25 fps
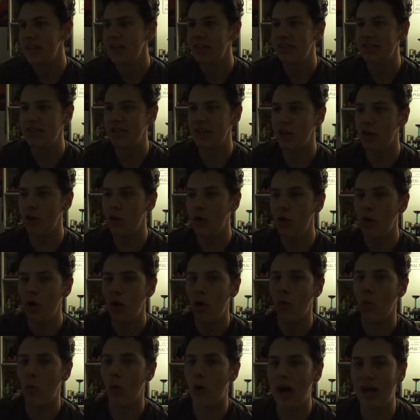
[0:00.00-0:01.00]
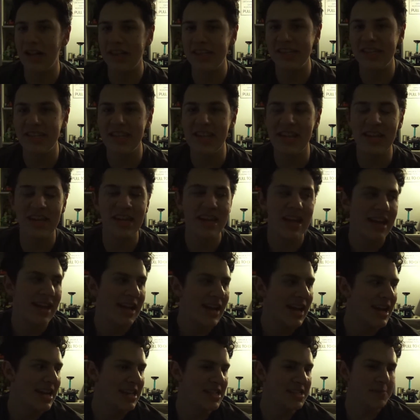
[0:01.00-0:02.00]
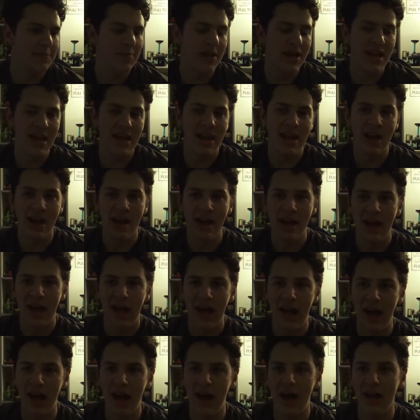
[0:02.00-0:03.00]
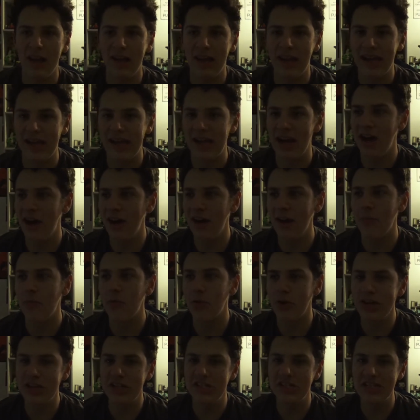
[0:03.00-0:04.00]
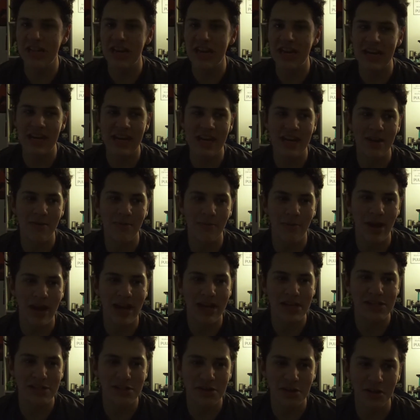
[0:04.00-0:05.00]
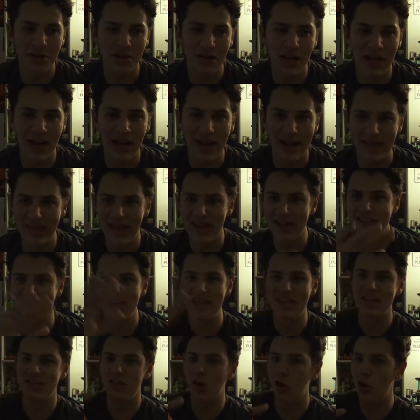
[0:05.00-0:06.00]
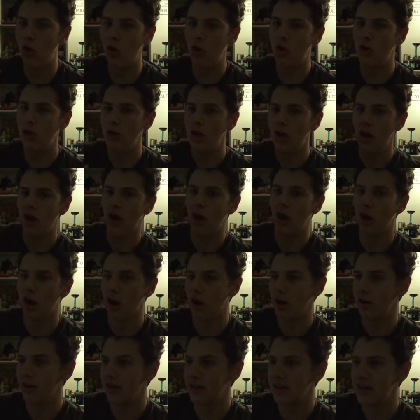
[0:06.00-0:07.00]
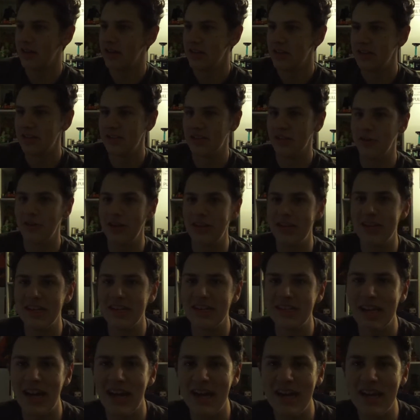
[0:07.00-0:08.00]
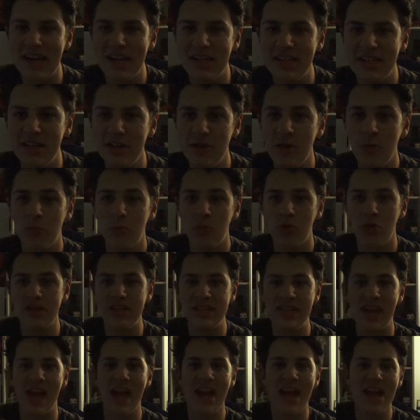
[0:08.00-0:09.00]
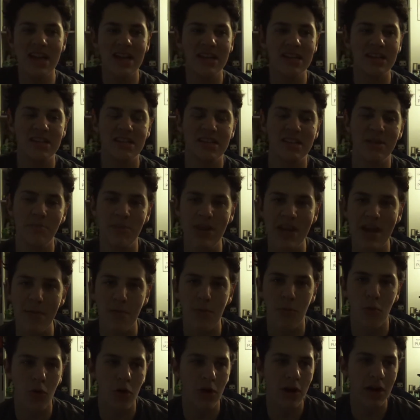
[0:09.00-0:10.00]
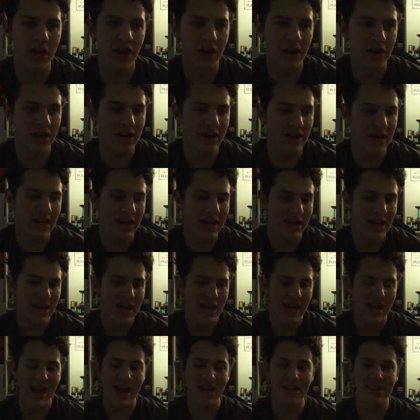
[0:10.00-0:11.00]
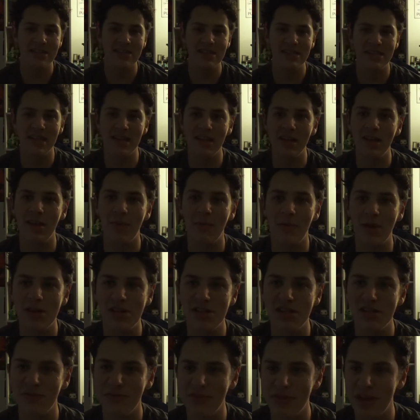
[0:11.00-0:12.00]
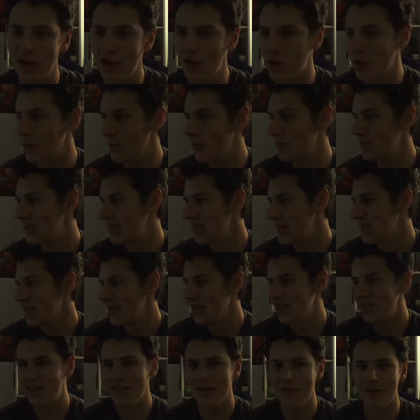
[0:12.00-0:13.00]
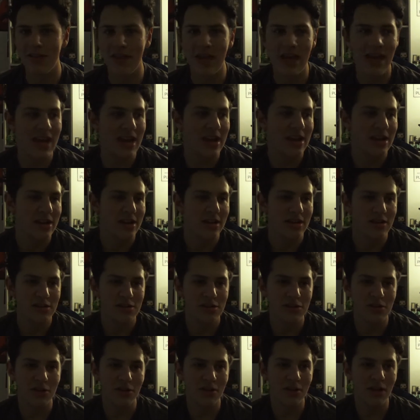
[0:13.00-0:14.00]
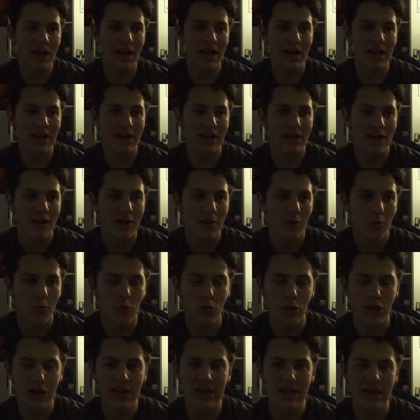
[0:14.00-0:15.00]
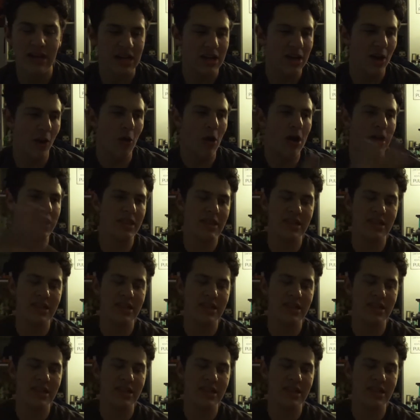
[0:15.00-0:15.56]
so Watson has been like unappreciated by Sherlock. That's his whole arc. So he decided to pretend to be Moriarty and steal a bunch of gnomes so that Sherlock would go on